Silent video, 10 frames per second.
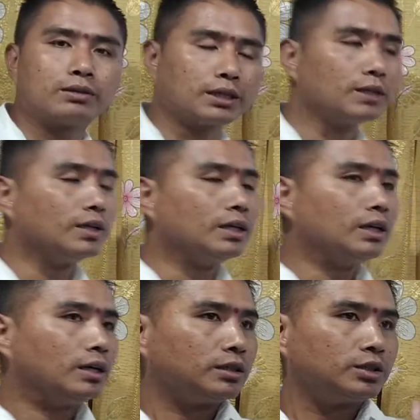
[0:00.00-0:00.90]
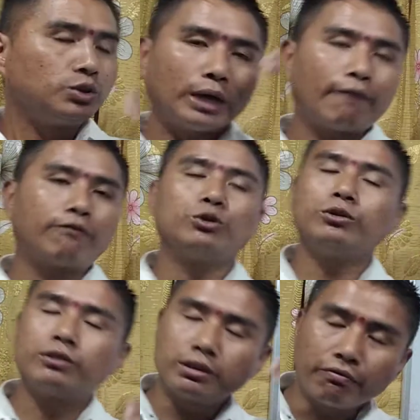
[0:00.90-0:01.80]
Okay, you have to
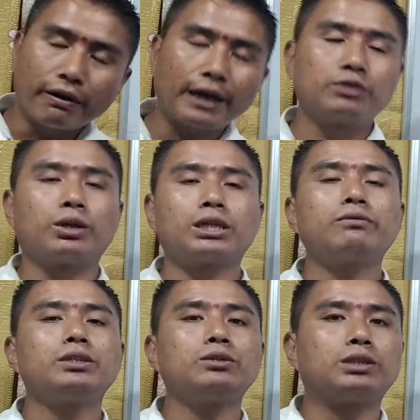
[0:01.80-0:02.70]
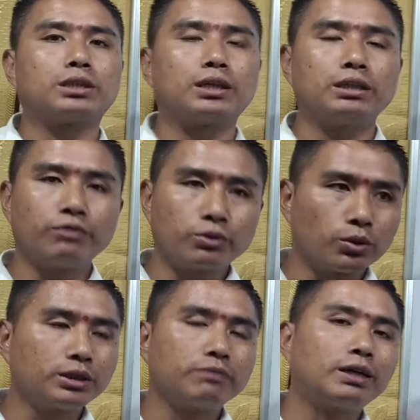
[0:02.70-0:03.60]
revise whatever you study. If you
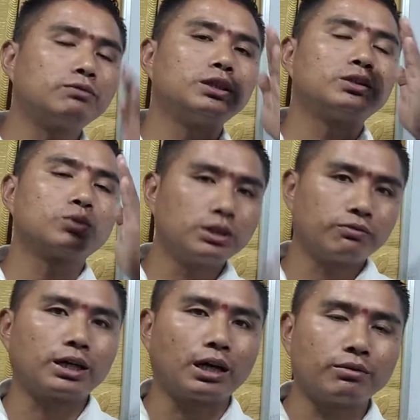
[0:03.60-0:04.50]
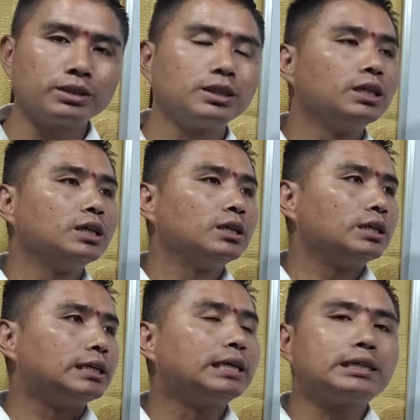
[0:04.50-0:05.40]
don't revise within 24 hours,
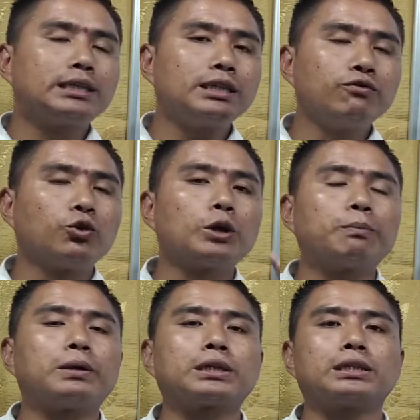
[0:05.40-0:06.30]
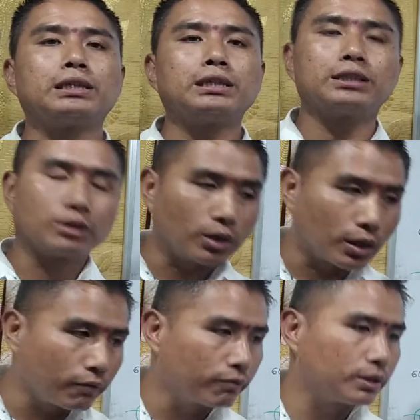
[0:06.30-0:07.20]
84%
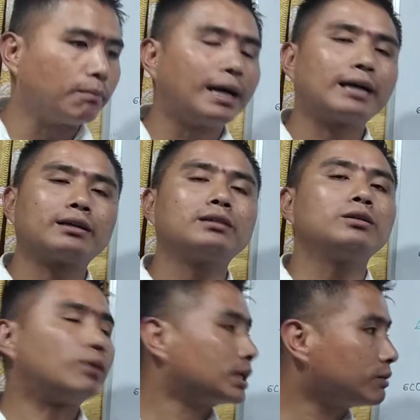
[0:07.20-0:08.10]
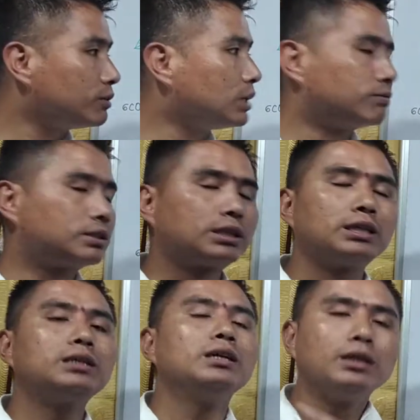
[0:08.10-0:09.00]
of the matter, whatever you have
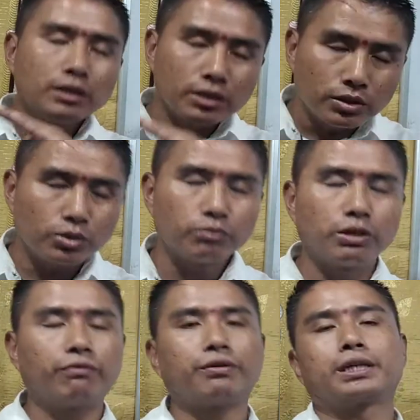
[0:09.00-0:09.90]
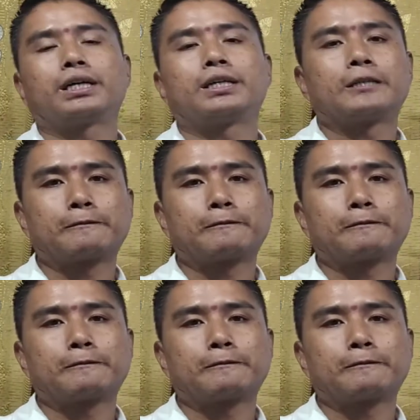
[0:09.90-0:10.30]
studied, you will forget.